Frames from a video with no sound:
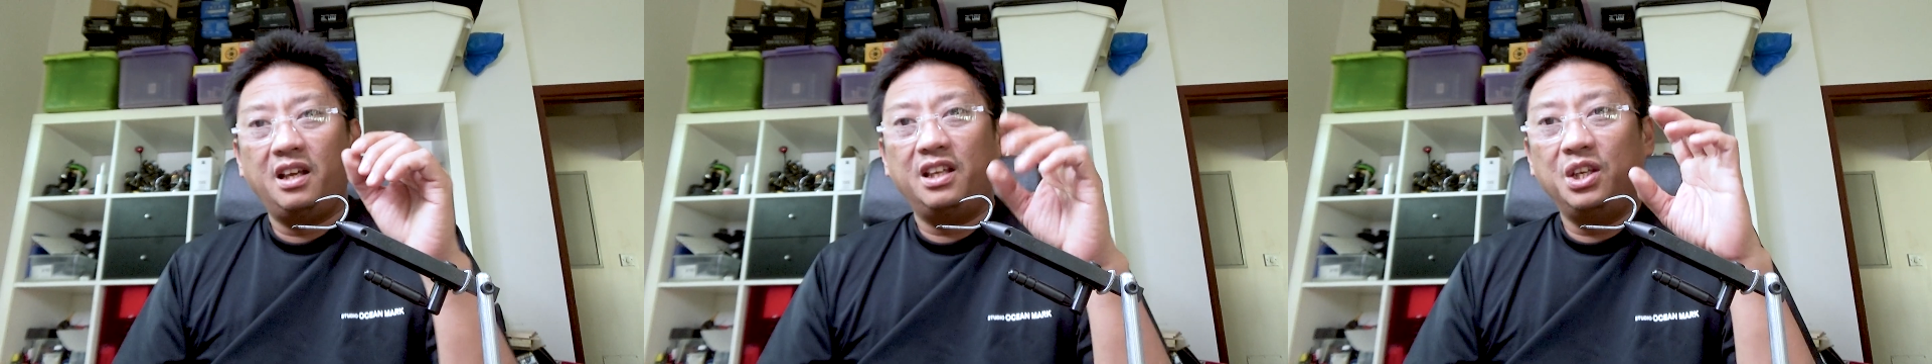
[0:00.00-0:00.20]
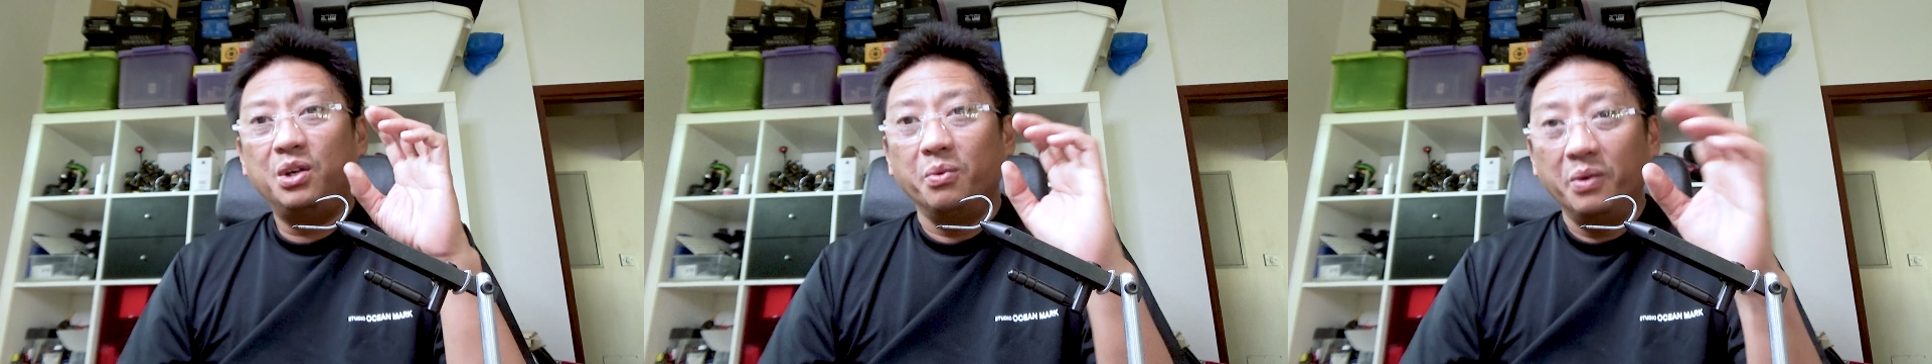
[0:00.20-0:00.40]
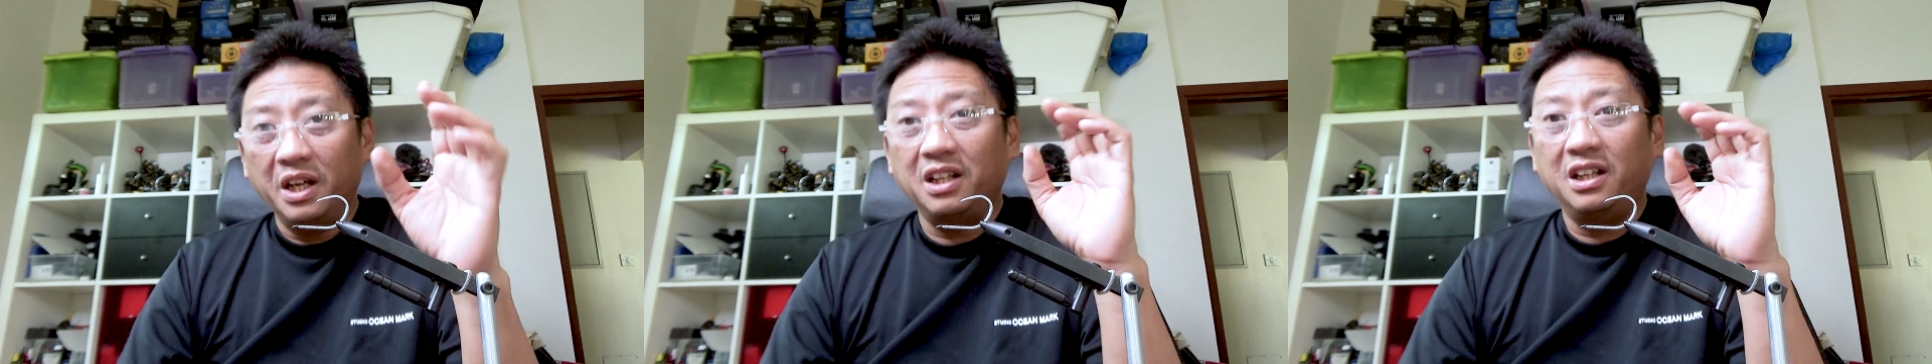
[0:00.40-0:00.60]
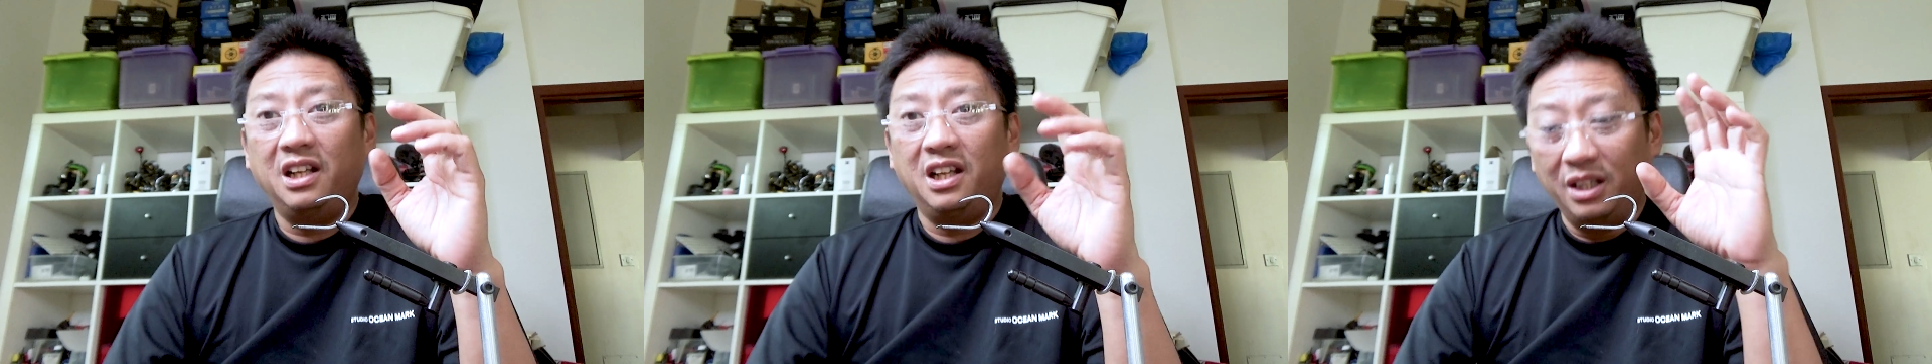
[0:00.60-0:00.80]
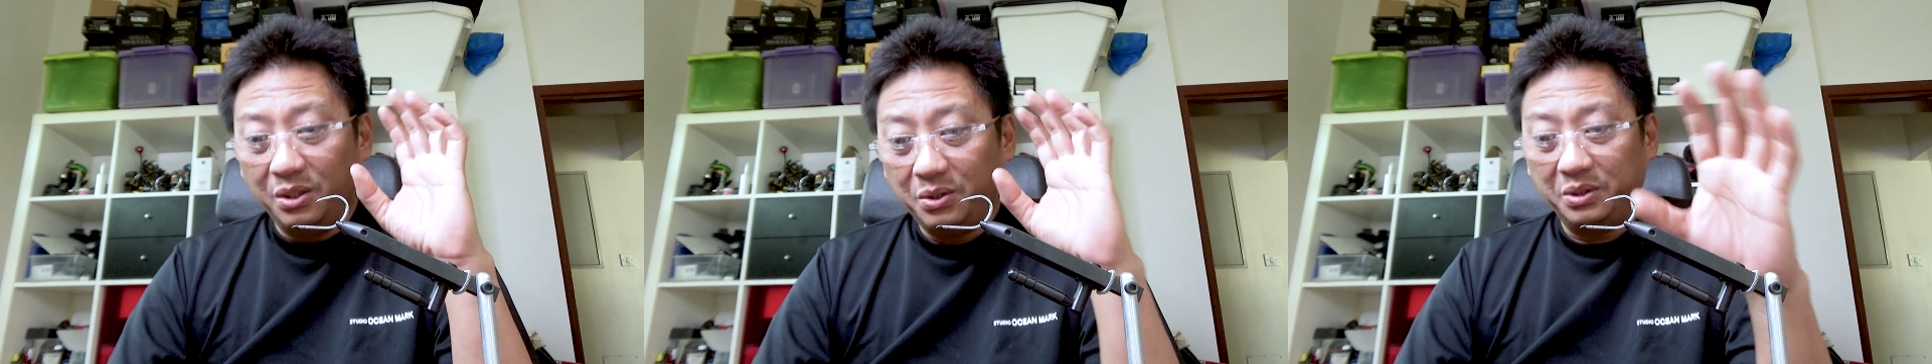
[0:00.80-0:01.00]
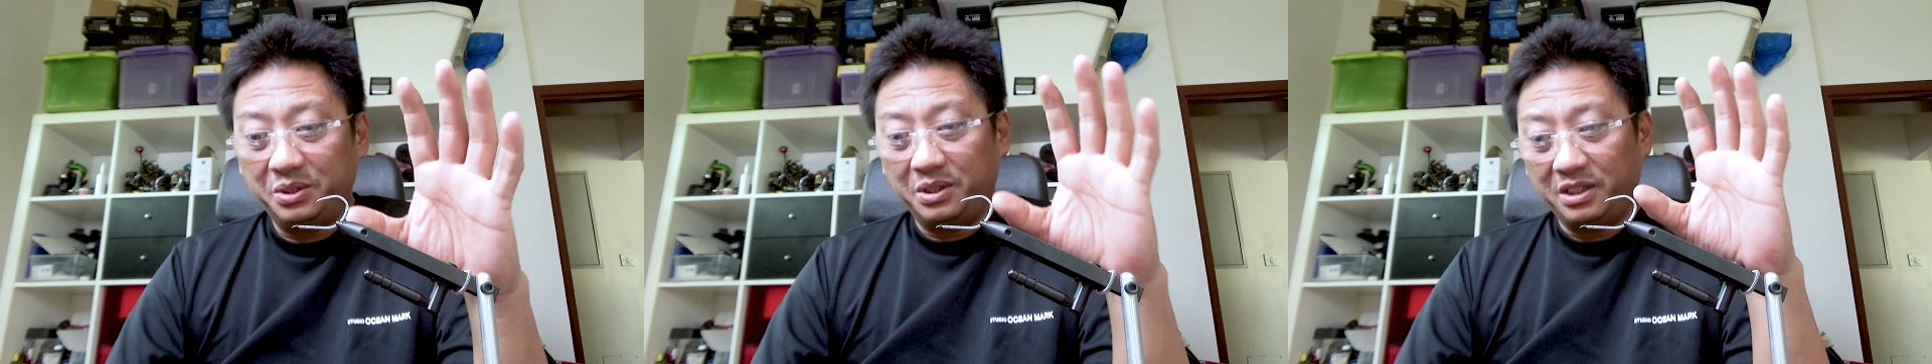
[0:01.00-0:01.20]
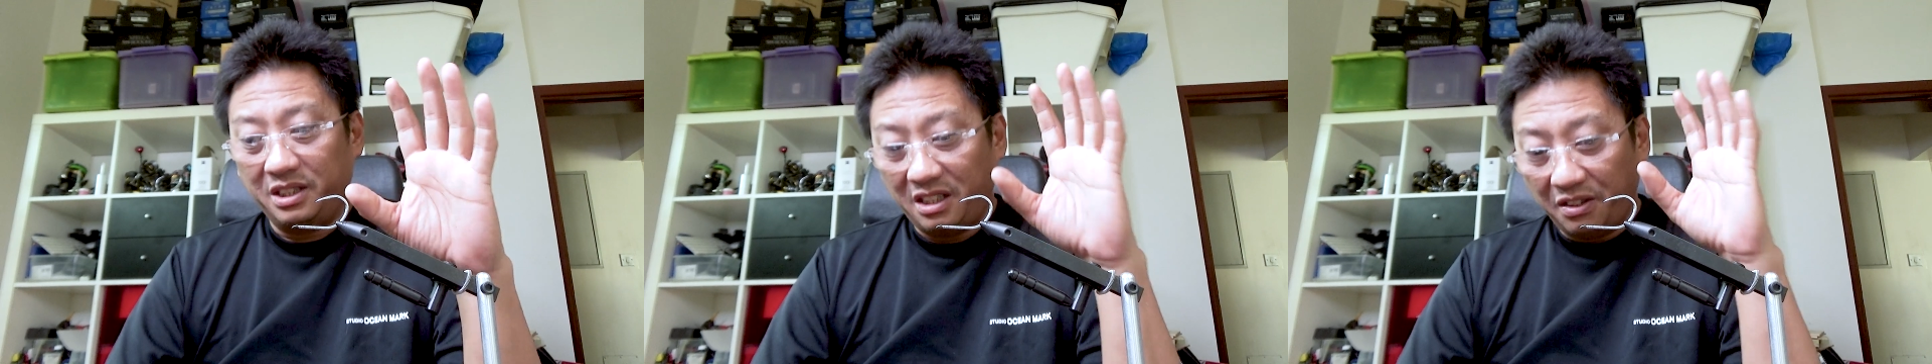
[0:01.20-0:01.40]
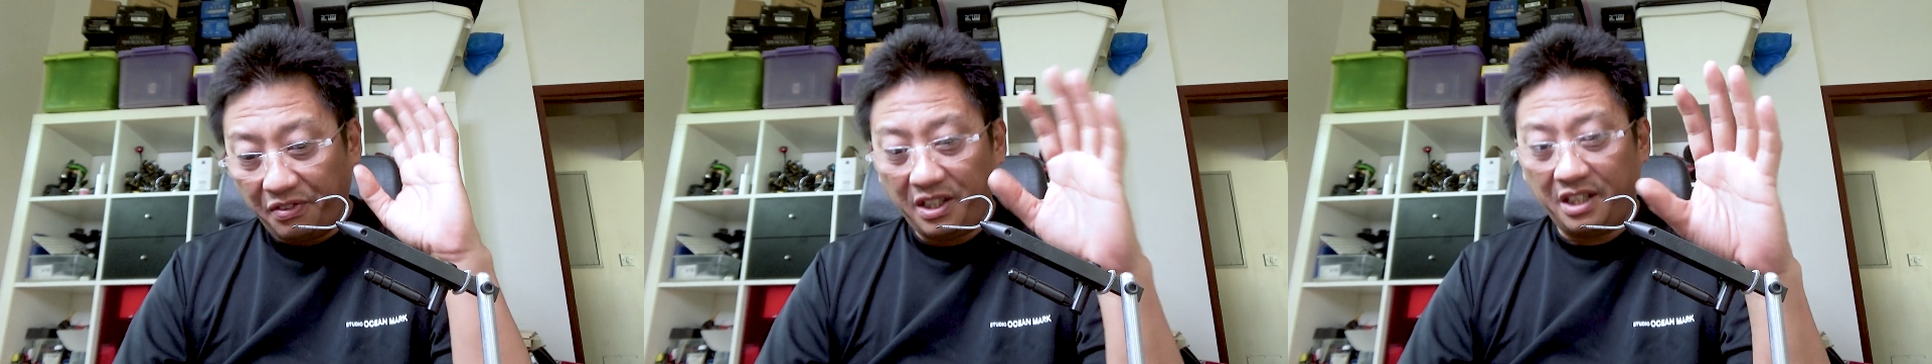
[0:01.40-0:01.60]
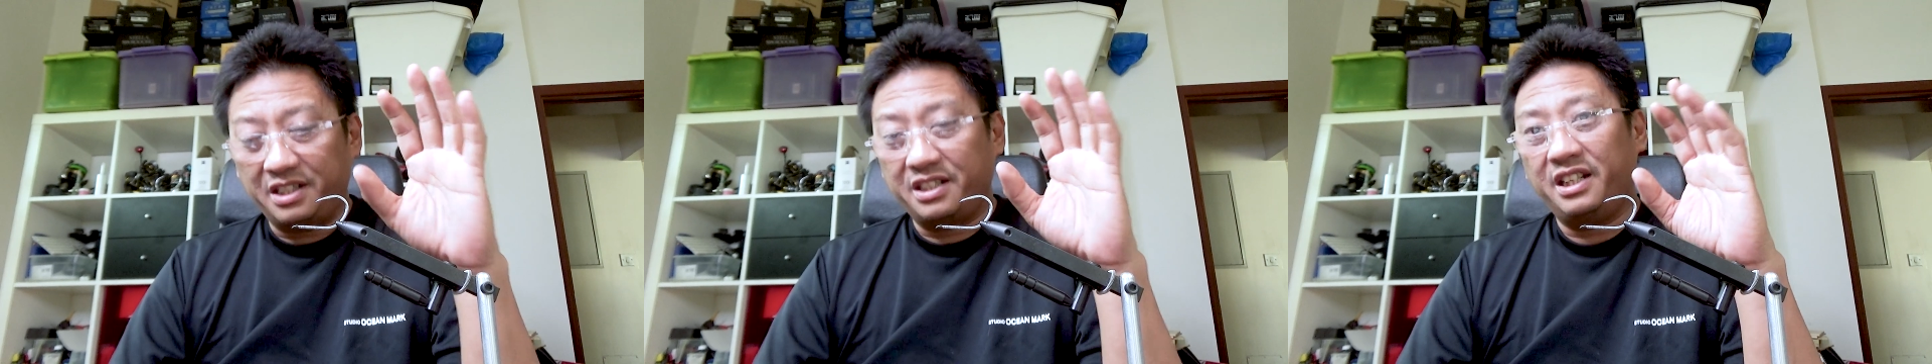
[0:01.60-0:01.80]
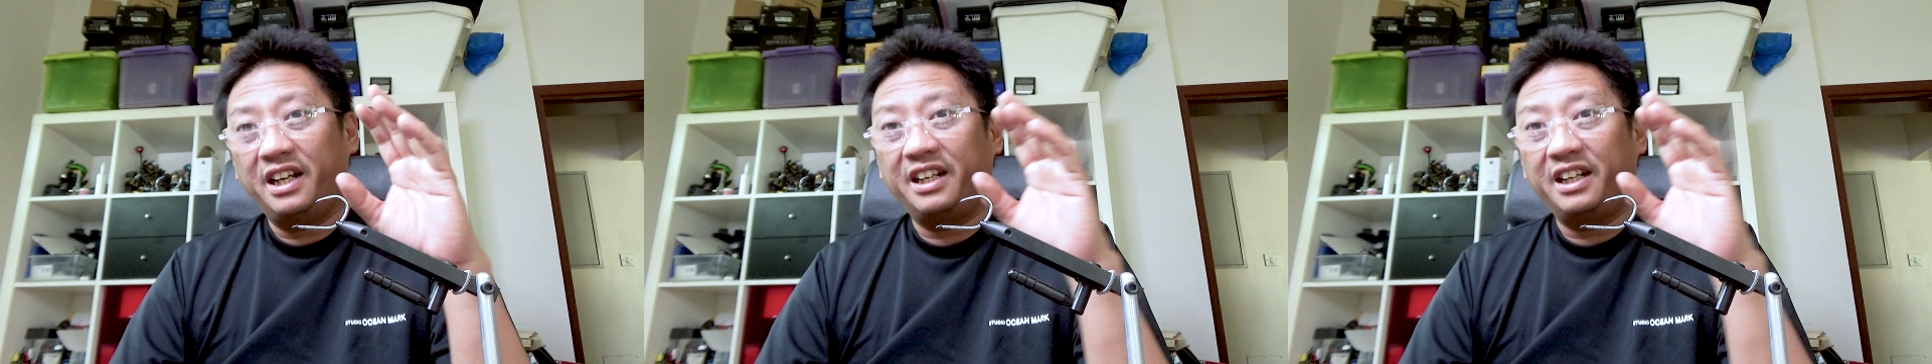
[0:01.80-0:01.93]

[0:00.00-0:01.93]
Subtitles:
you will lose the fish.